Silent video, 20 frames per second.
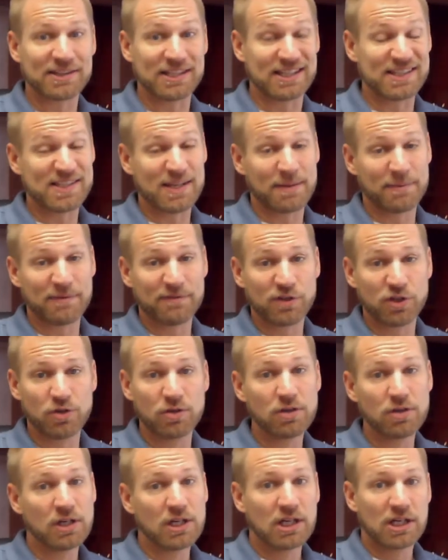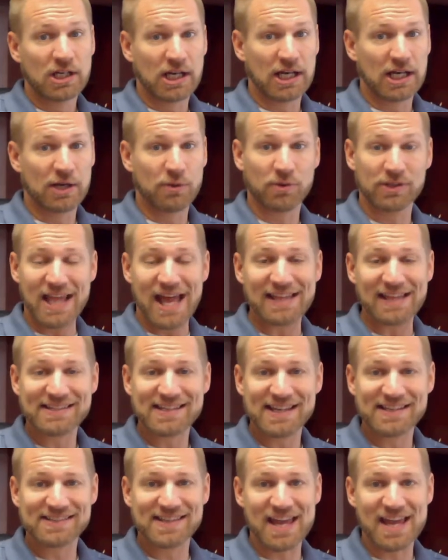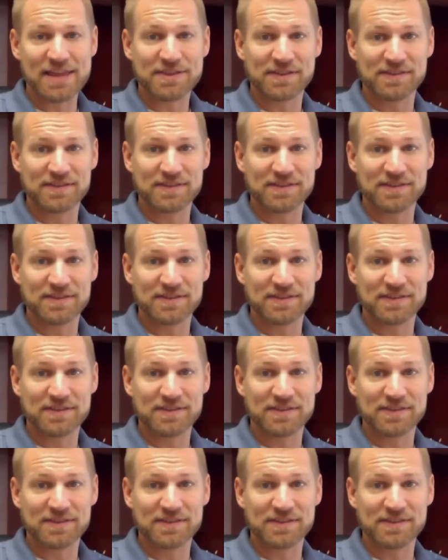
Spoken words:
That some of you will not taste death